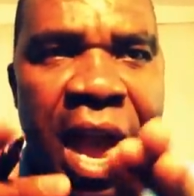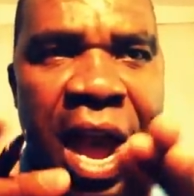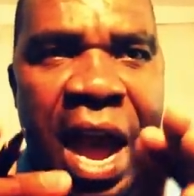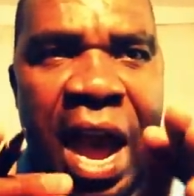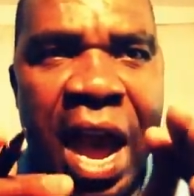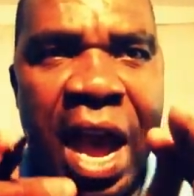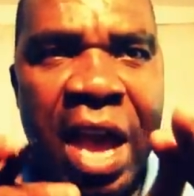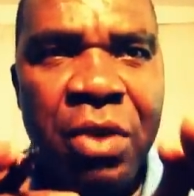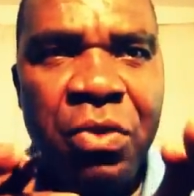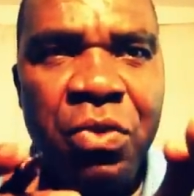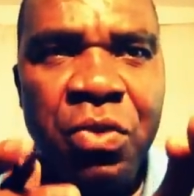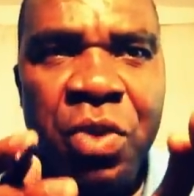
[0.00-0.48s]

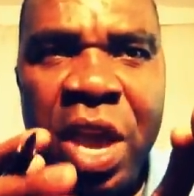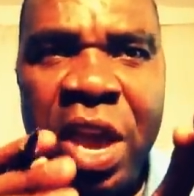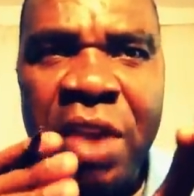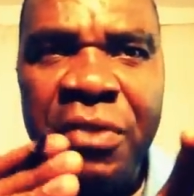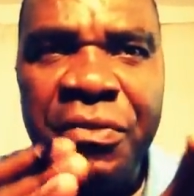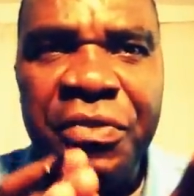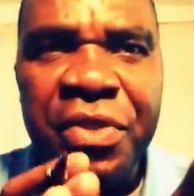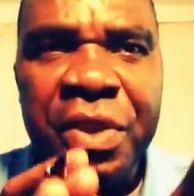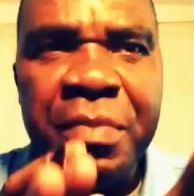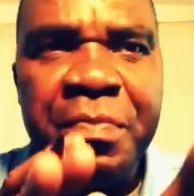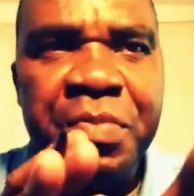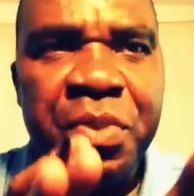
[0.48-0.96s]
I,
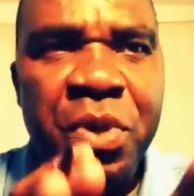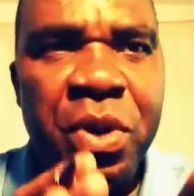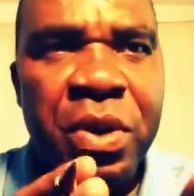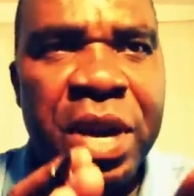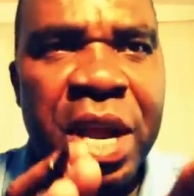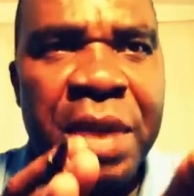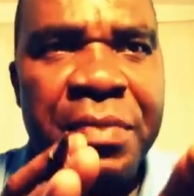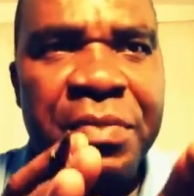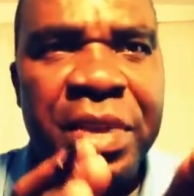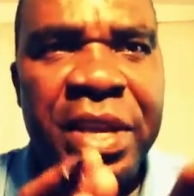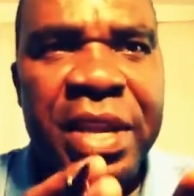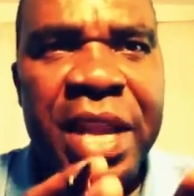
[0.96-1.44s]
every
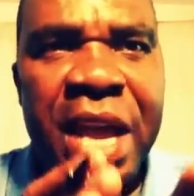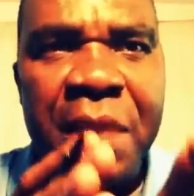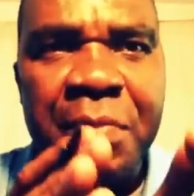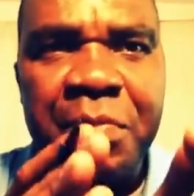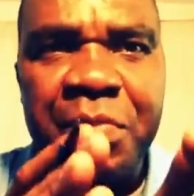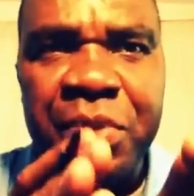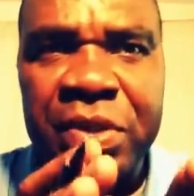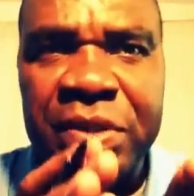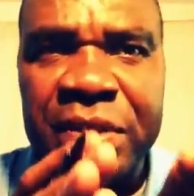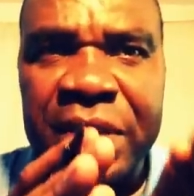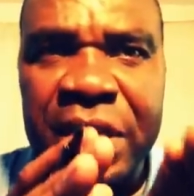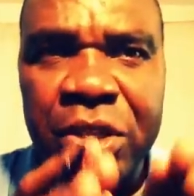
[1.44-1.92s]
program that I
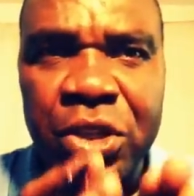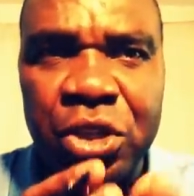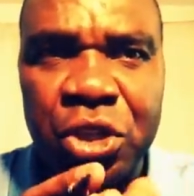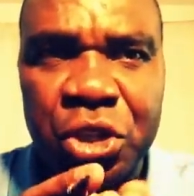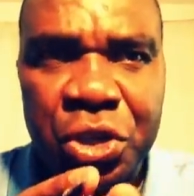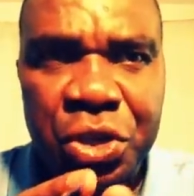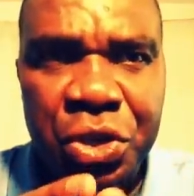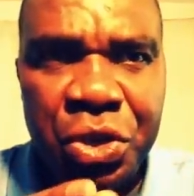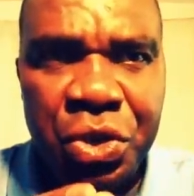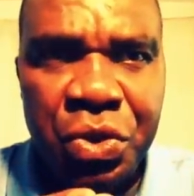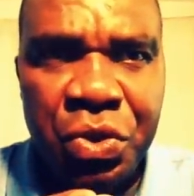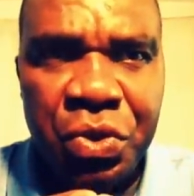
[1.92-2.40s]
present
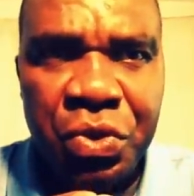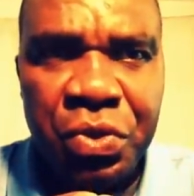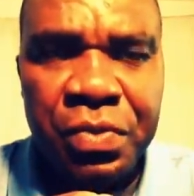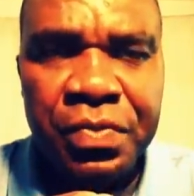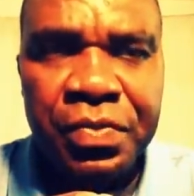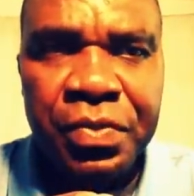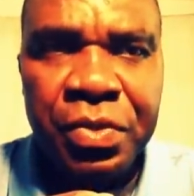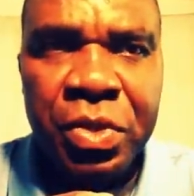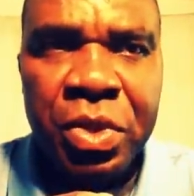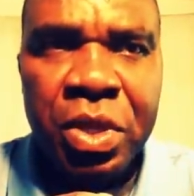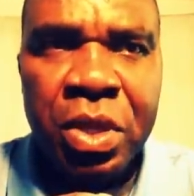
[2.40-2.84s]
to you,